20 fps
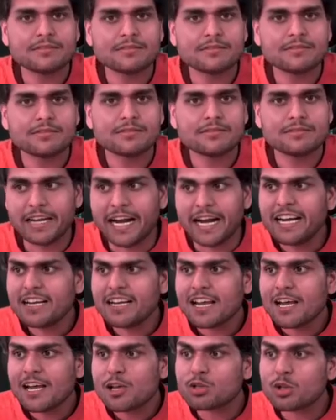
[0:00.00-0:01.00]
right?
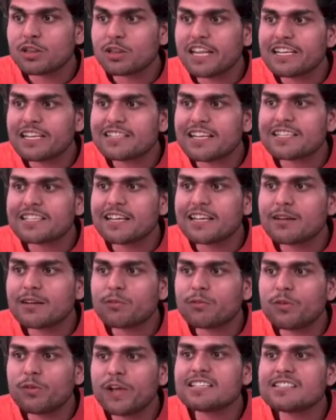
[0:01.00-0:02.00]
So this is,
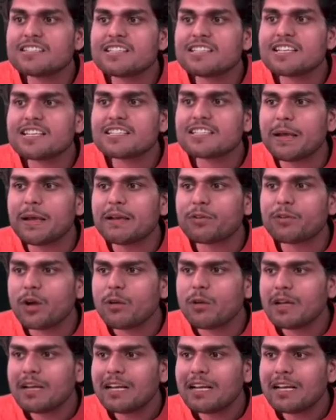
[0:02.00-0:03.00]
where is this coming from?
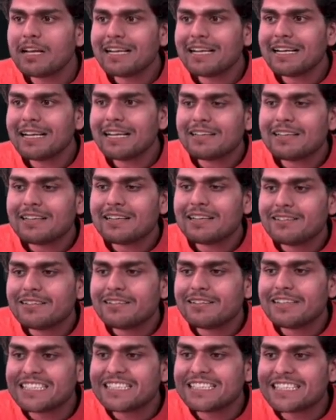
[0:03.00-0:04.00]

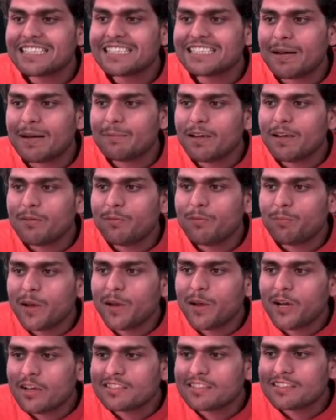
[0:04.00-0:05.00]
This is coming
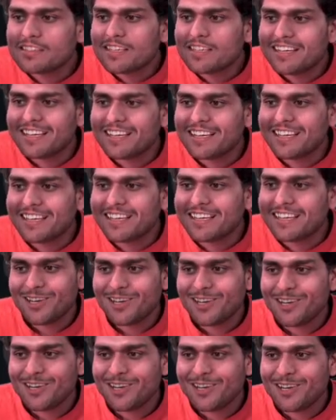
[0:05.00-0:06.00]
because
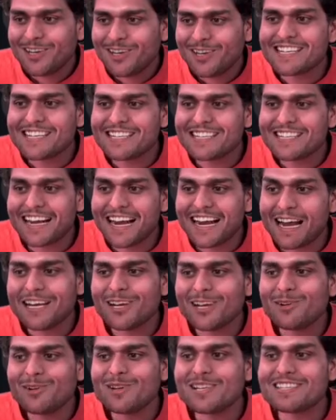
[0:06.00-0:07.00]
Node.js is wrapping
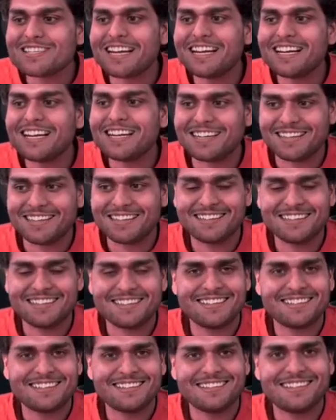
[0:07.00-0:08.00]
you inside it,
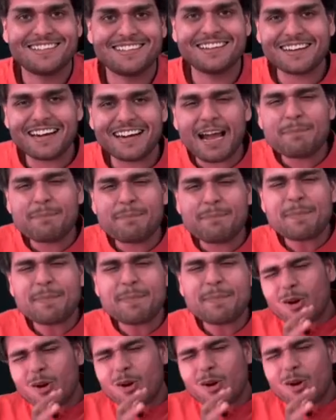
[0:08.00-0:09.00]
wrapping your
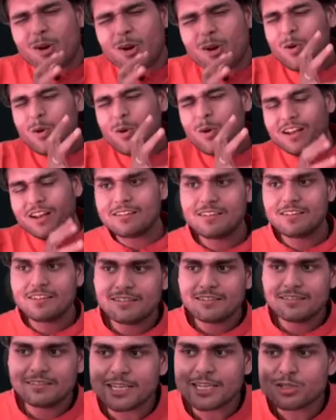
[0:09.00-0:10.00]
code.
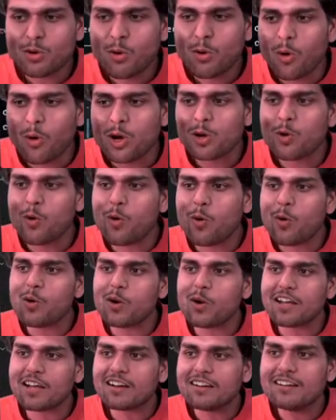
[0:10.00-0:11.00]
This whole
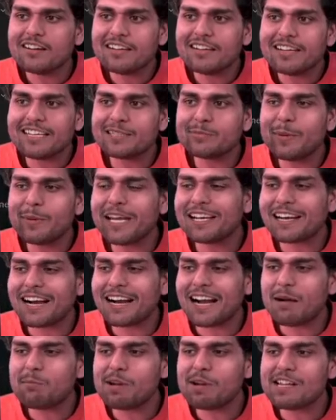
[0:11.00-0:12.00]
code is being
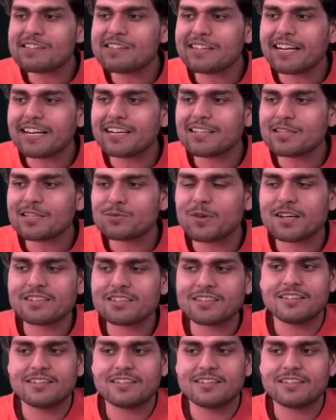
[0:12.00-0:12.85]
wrapped inside this function.